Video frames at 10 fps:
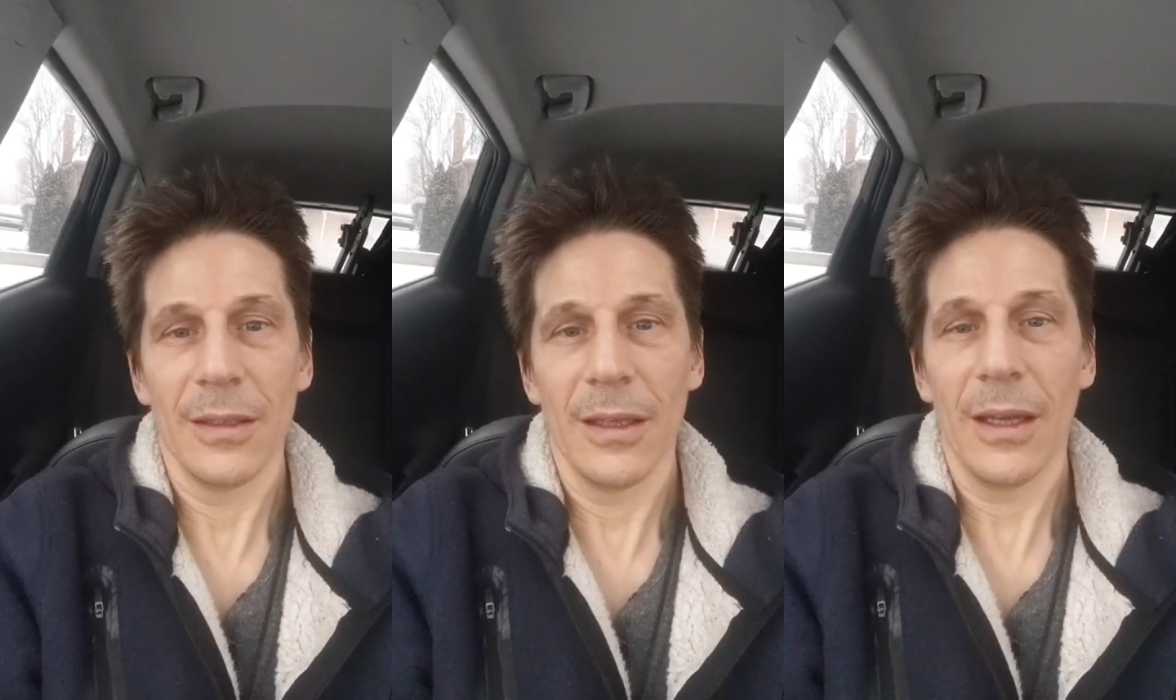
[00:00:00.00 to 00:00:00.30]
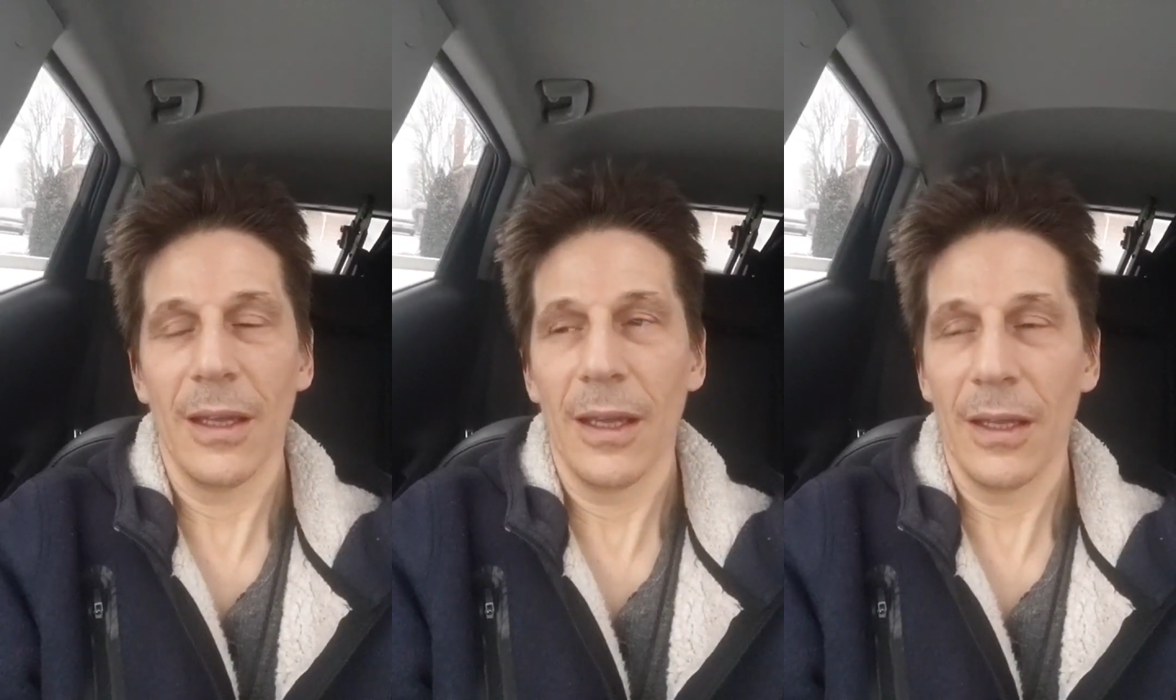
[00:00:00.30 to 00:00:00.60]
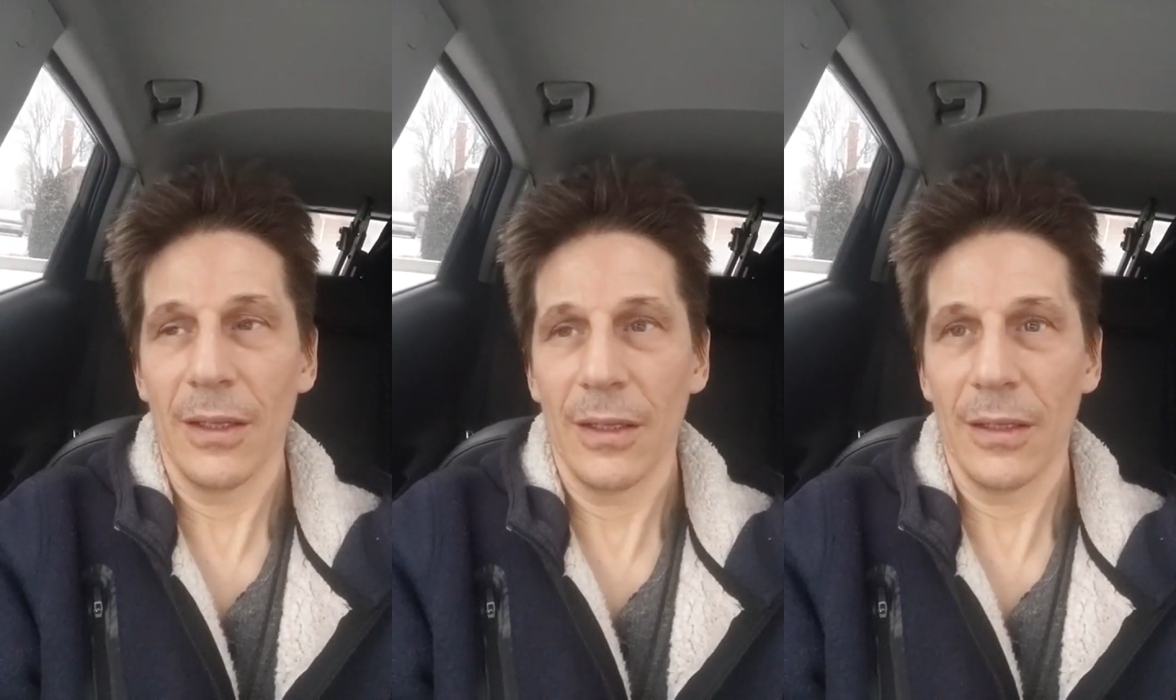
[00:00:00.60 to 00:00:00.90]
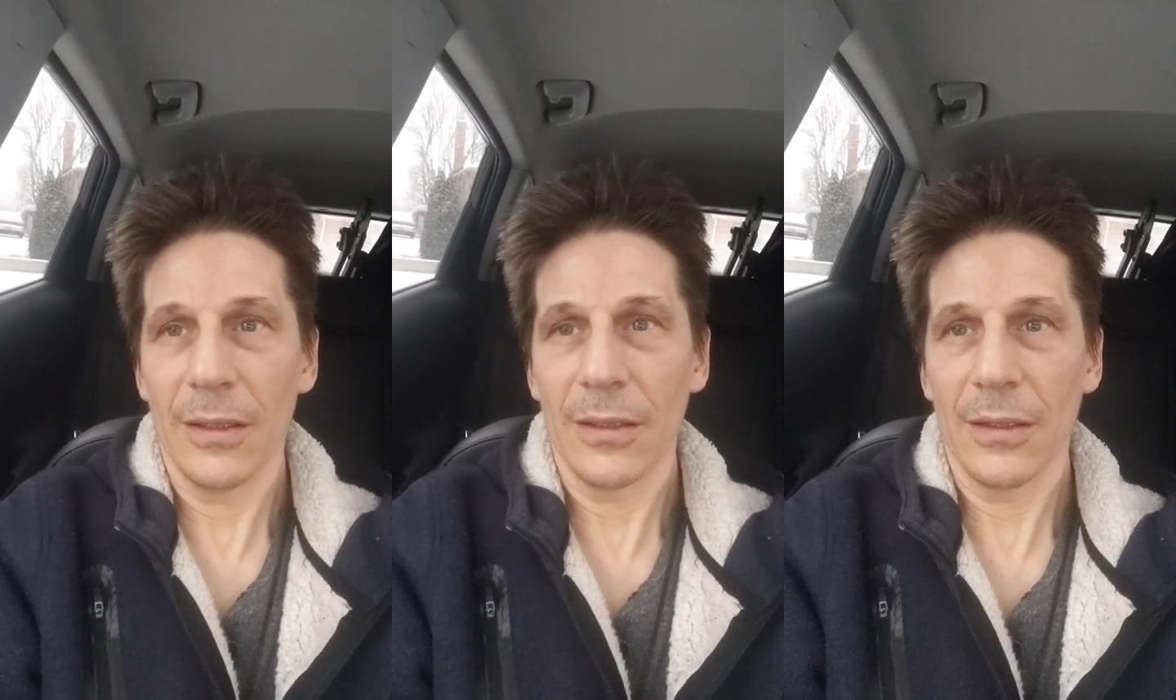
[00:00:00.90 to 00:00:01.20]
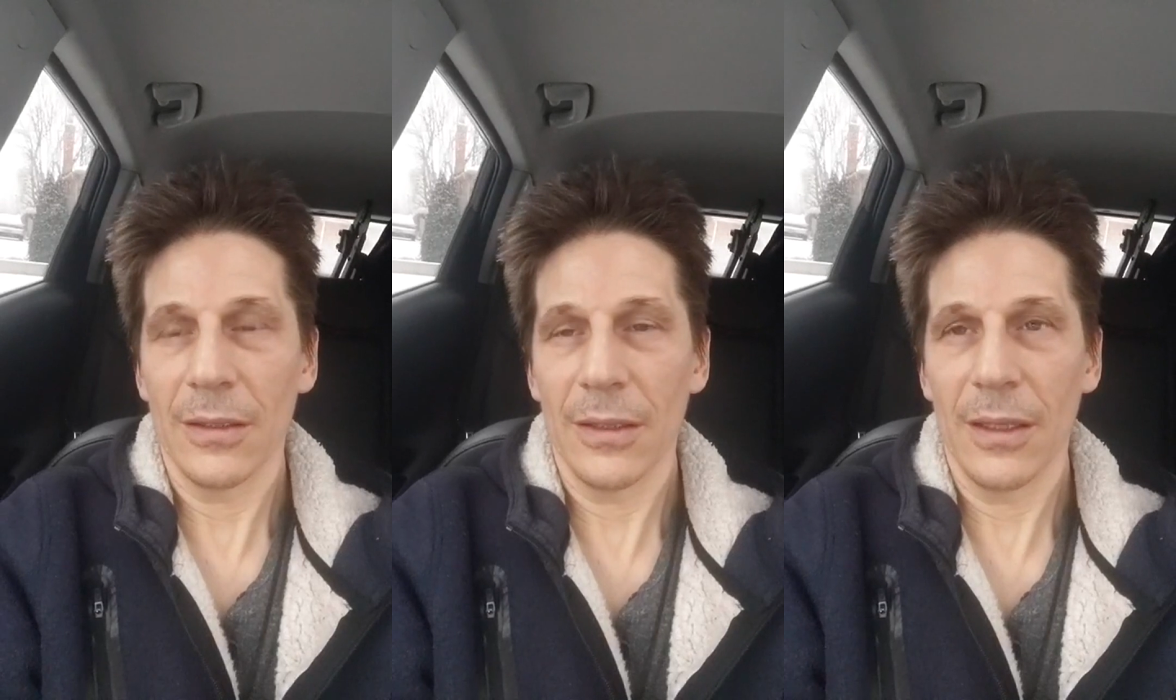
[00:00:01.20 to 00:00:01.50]
I had a,
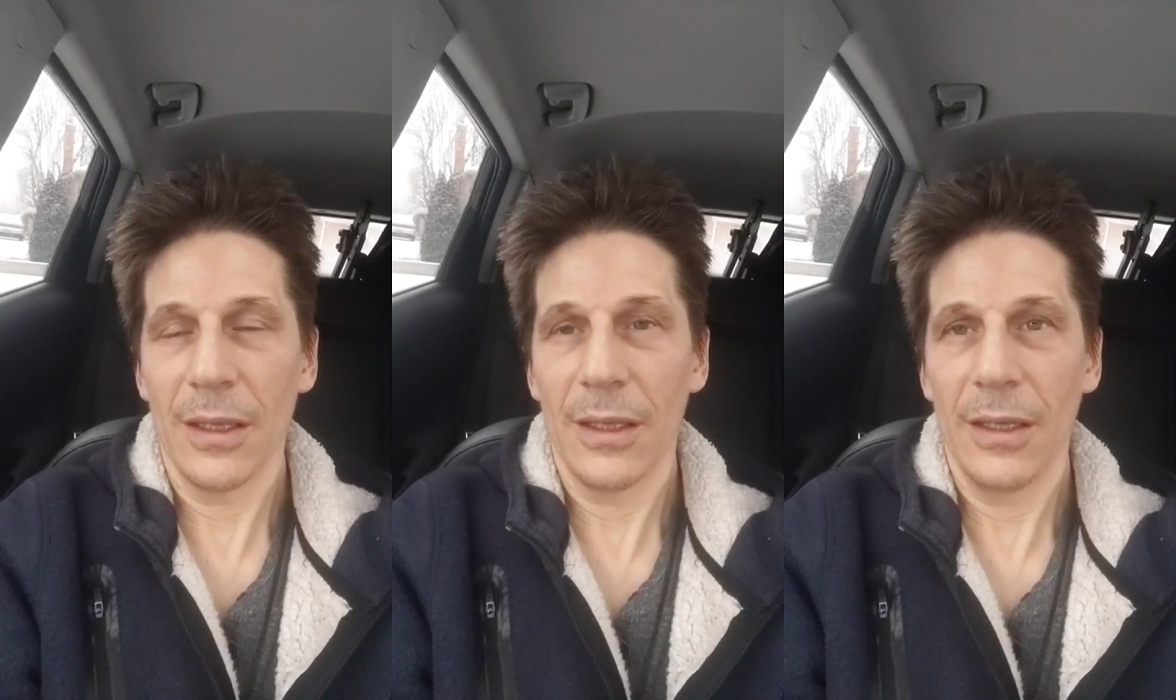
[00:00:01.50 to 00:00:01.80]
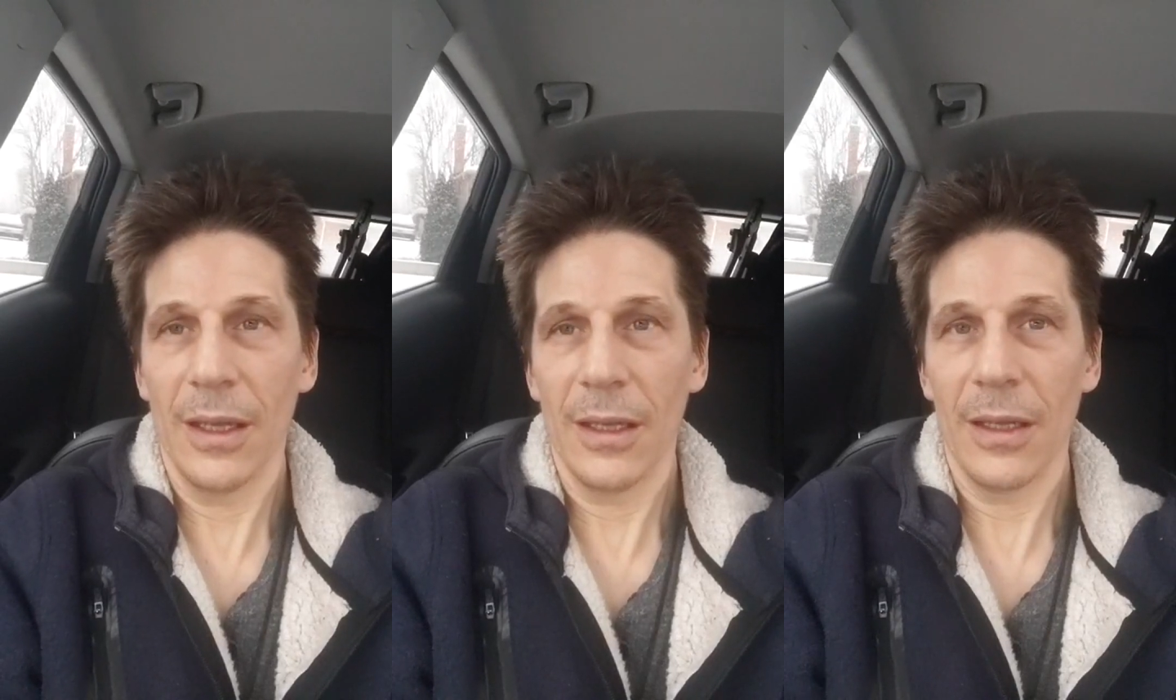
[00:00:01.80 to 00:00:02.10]
a yeah.